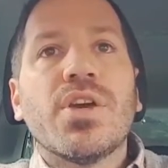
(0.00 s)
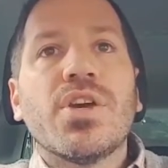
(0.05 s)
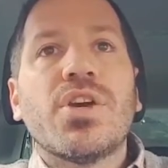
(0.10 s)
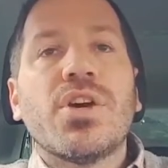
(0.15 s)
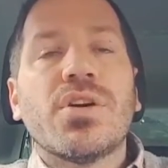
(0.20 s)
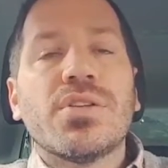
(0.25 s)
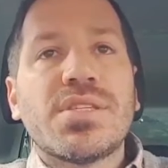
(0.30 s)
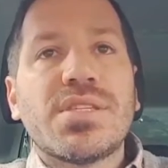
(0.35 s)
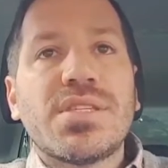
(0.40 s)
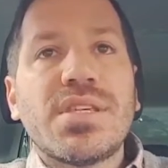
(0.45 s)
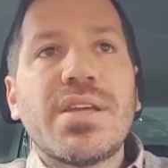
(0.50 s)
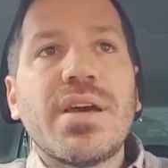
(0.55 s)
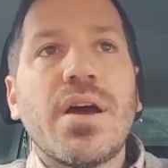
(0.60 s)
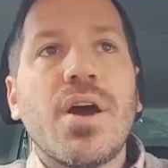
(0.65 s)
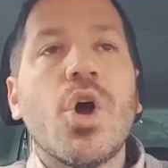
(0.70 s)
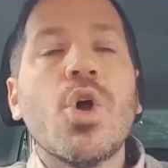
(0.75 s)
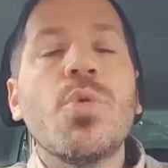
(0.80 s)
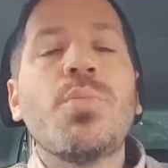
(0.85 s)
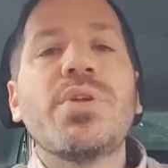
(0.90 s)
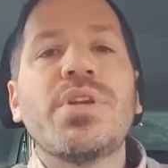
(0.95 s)
consider
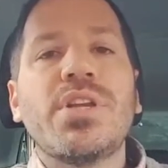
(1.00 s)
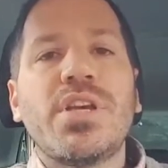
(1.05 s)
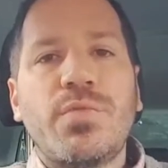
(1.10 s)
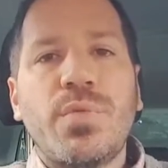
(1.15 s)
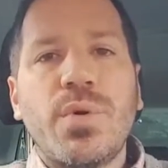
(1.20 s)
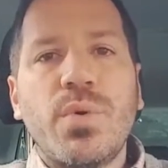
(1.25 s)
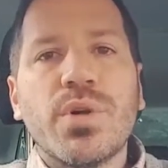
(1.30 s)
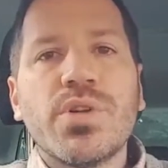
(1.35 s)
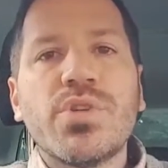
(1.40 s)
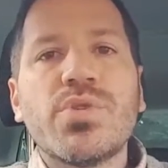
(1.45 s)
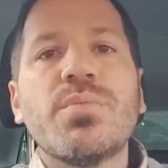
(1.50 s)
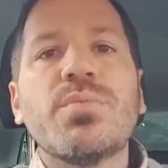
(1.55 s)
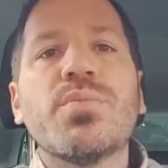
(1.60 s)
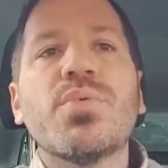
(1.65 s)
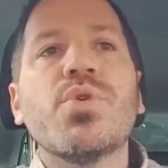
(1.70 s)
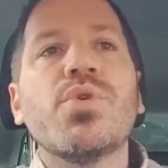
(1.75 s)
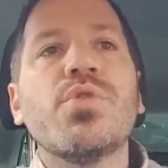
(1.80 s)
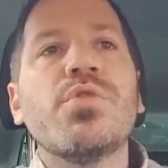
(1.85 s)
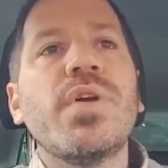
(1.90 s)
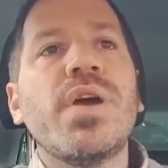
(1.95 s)
openly, if we want to
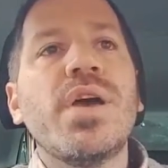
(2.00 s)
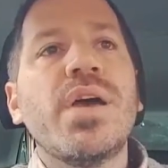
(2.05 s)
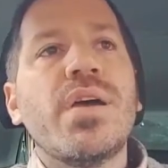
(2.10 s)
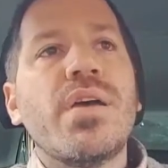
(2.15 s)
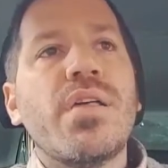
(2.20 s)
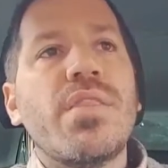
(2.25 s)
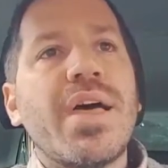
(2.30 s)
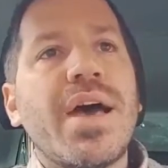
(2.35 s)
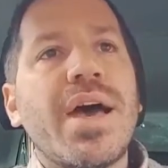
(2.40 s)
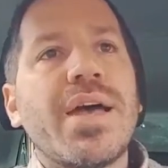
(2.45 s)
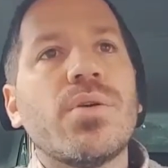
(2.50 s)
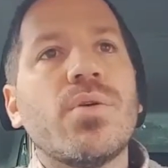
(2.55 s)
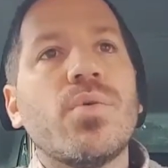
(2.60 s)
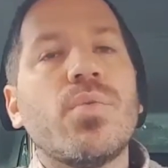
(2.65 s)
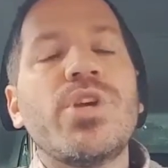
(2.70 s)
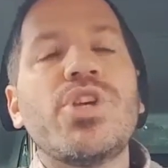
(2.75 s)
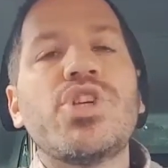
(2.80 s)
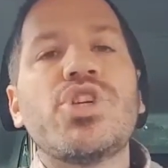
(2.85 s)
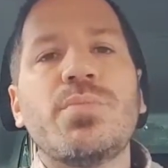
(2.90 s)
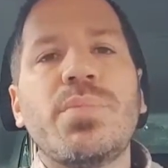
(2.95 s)
improve, that
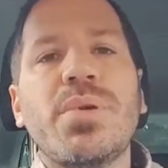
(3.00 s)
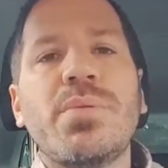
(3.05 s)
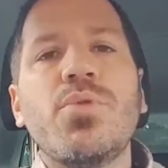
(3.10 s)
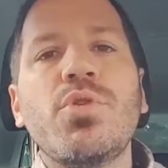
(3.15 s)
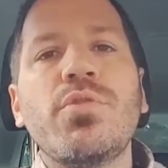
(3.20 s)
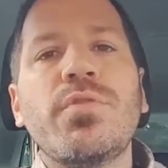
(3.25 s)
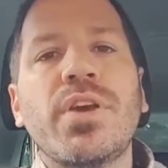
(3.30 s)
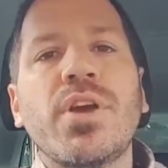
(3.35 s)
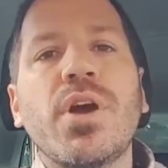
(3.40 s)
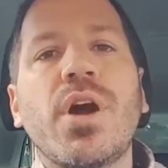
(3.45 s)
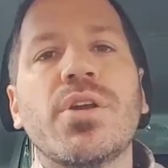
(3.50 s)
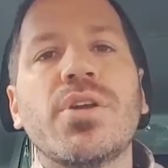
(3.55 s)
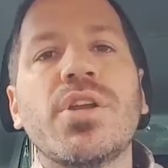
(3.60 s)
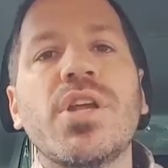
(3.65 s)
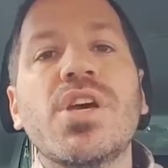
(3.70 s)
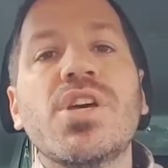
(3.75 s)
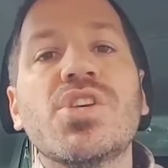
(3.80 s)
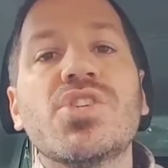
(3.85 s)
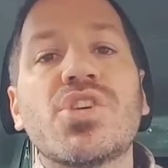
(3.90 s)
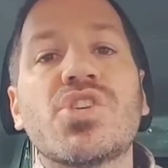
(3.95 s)
we should be moving on.
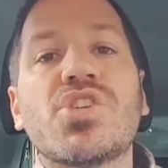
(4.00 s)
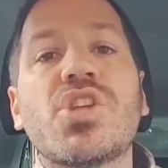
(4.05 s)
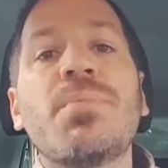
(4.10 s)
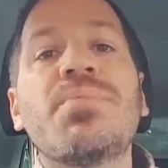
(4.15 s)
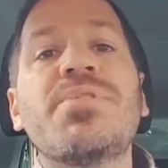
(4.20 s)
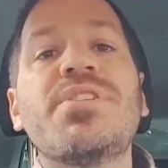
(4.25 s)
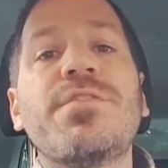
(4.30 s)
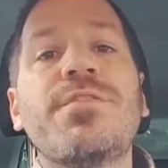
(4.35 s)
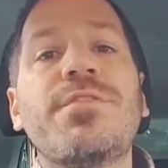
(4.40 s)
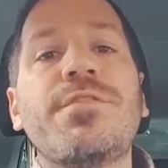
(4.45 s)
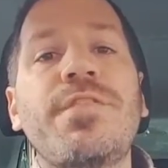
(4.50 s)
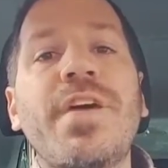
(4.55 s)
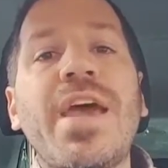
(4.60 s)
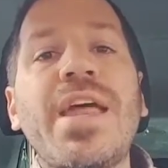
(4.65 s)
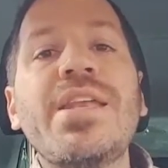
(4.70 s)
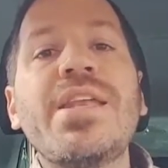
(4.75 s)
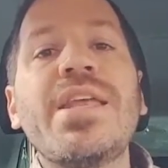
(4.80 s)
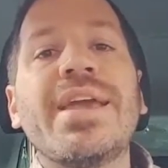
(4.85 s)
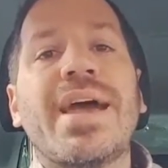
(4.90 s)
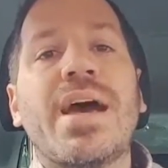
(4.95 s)
So stop
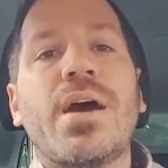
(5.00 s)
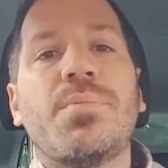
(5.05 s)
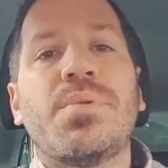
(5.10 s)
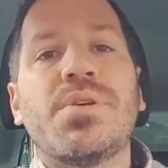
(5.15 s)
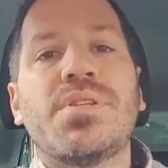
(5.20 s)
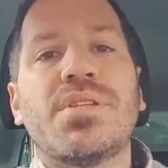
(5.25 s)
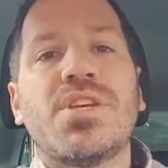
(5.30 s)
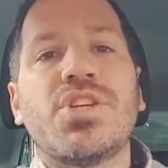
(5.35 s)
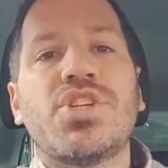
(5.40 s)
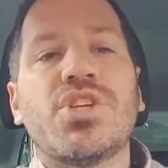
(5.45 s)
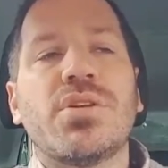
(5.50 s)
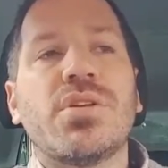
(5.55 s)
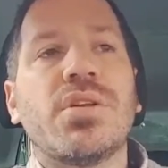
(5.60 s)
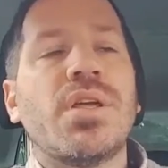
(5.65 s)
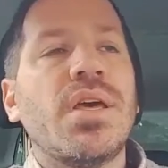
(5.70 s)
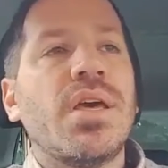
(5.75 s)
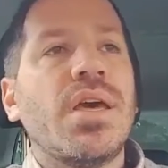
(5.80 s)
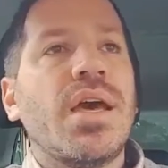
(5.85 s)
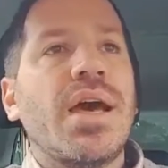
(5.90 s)
defending our position.